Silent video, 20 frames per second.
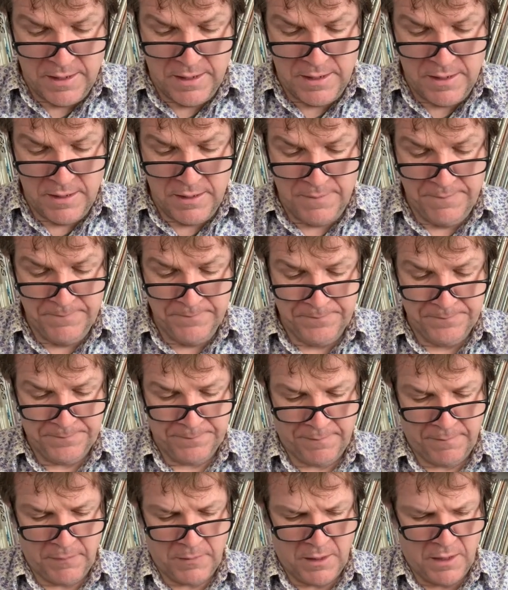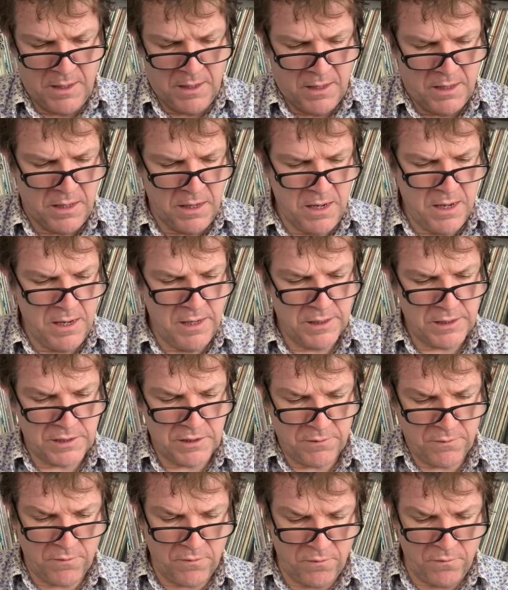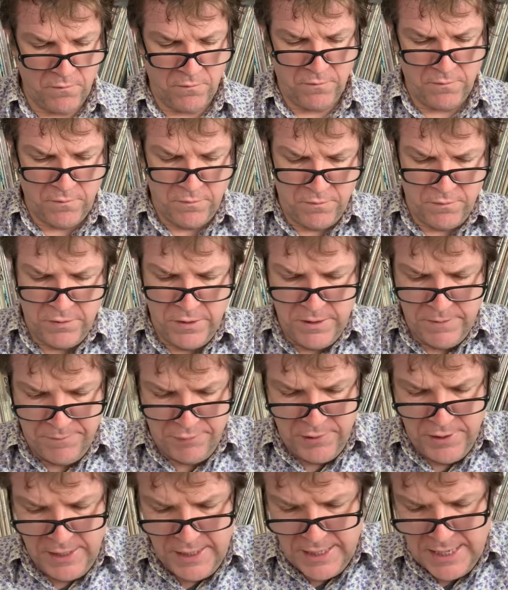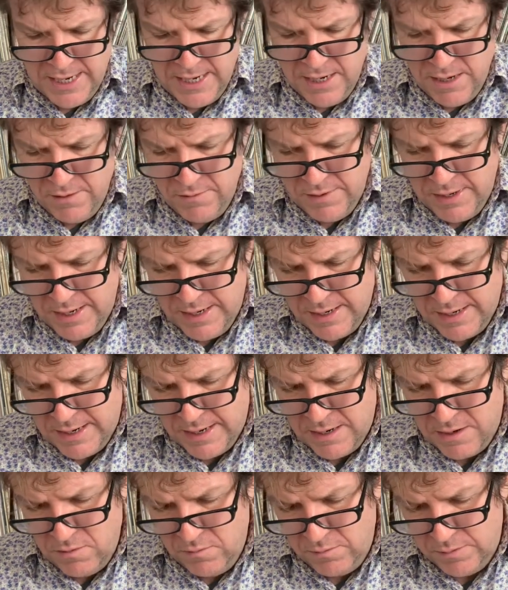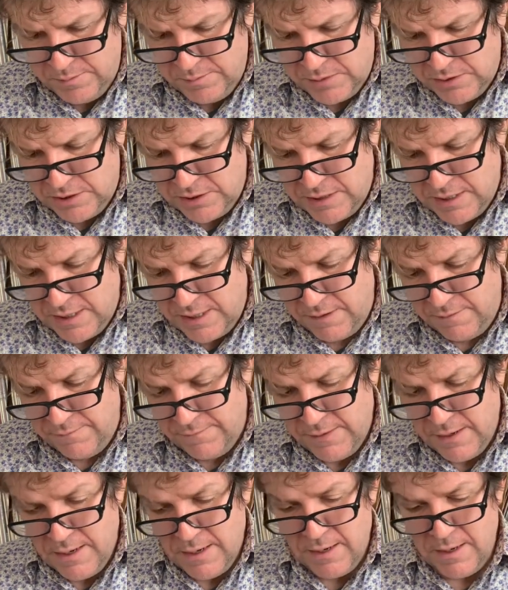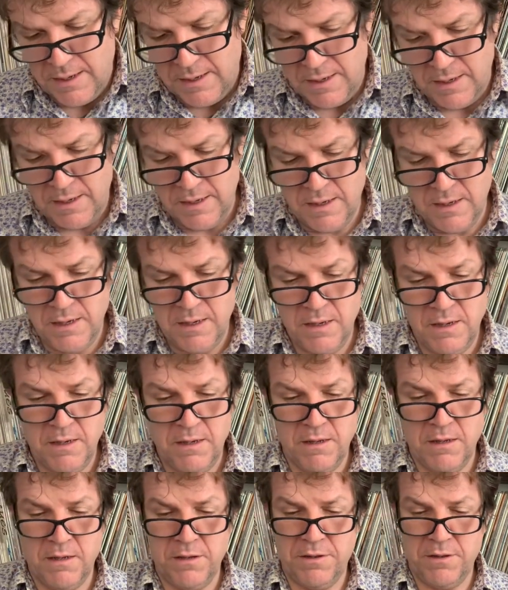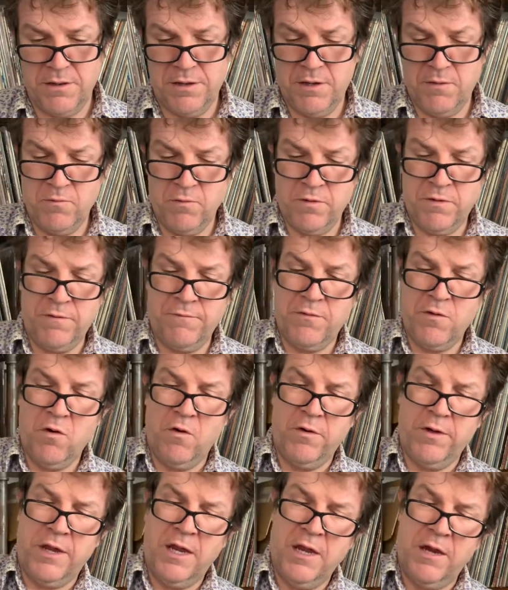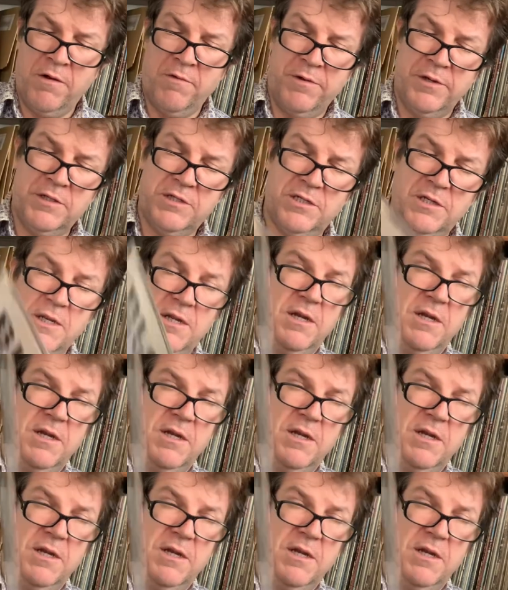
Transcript: Um, yeah, it's a pretty eerie album sleeve uh, I think what you've got here is